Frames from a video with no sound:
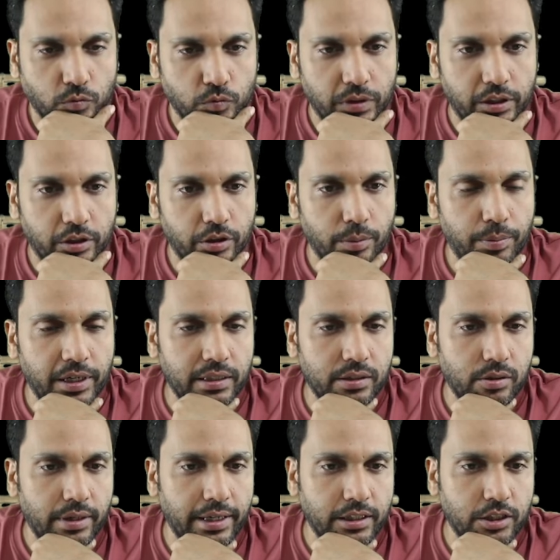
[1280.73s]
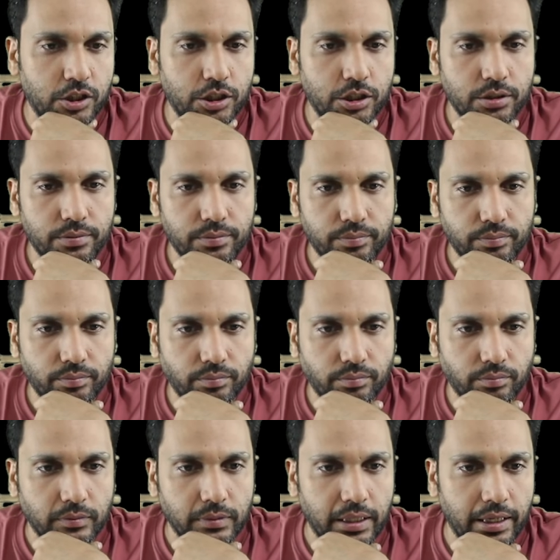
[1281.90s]
When you replace your H
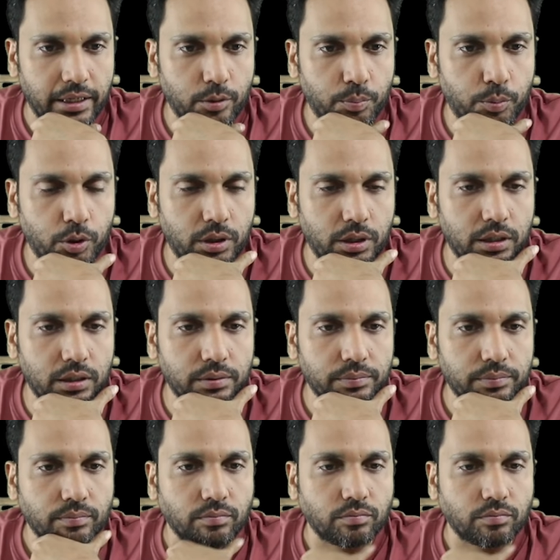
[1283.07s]
and you put a